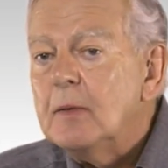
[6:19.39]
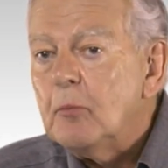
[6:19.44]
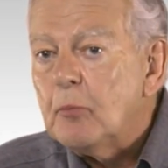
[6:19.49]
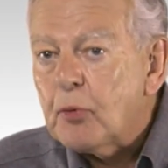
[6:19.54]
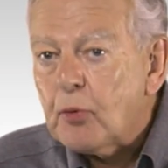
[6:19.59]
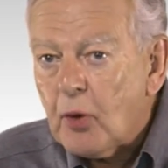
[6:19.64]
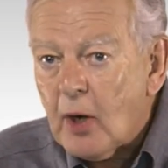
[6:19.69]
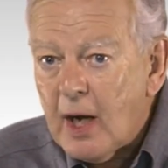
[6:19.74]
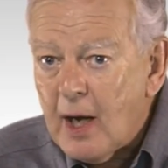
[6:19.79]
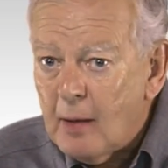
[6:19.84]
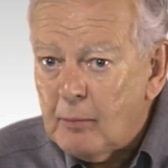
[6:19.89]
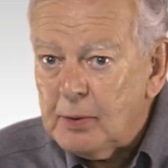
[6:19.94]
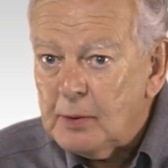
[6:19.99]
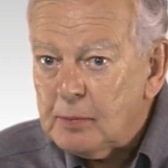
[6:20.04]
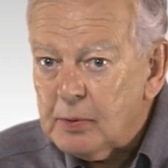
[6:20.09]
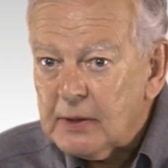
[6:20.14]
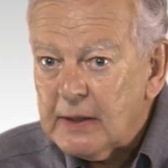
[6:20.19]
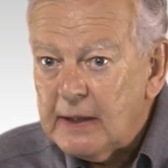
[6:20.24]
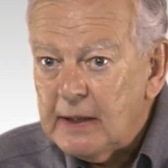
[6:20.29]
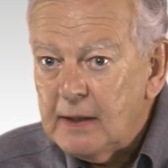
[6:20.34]

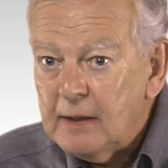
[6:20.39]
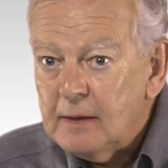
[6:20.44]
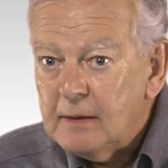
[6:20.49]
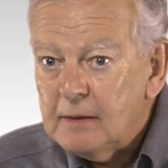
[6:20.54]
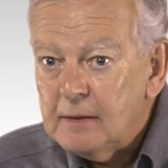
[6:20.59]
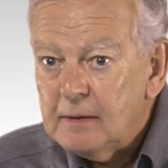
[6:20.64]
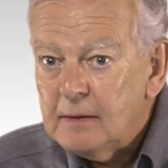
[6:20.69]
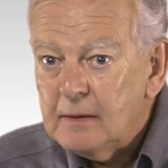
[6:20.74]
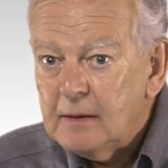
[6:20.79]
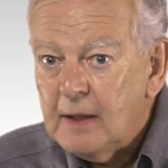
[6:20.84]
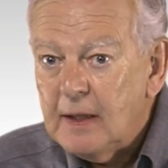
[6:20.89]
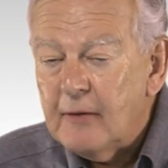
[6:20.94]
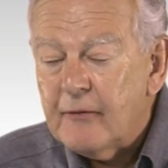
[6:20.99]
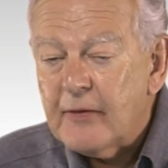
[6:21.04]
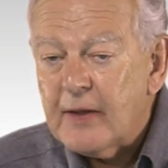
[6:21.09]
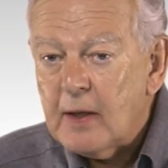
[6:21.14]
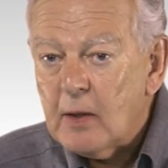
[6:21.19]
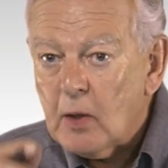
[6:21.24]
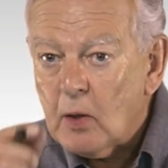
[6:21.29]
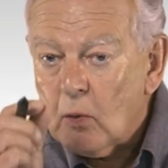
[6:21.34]
Probably, if
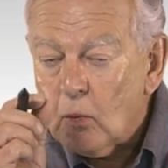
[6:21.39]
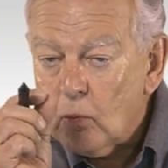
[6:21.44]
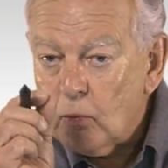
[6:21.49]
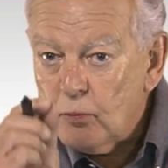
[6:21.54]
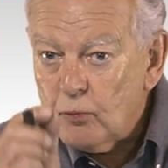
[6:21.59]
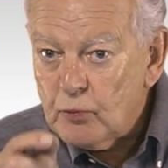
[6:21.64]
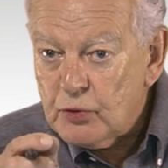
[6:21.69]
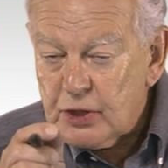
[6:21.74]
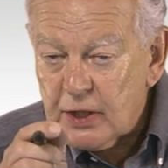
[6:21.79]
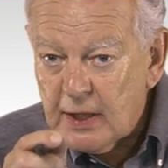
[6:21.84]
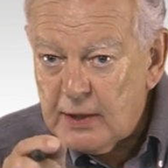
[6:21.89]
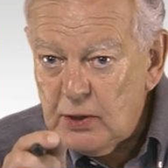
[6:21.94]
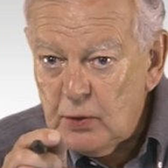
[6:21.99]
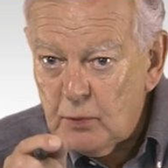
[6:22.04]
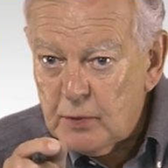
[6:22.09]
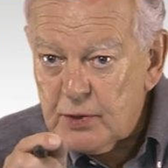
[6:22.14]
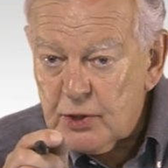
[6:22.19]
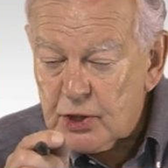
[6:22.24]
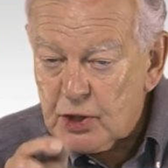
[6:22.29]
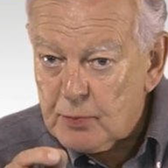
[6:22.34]
they are
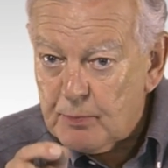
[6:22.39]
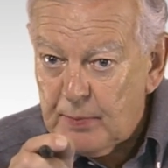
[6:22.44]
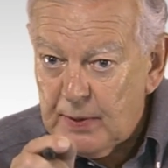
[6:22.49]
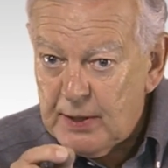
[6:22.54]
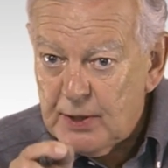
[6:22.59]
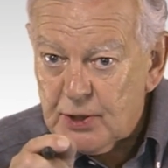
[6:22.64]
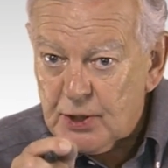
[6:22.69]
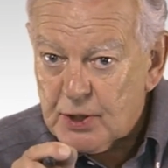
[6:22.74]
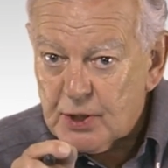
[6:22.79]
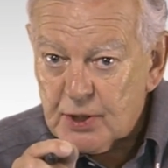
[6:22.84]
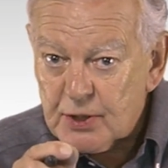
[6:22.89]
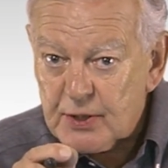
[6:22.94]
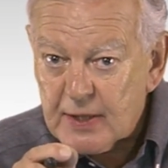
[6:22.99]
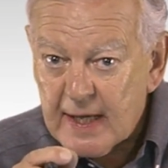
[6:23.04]
genuine species,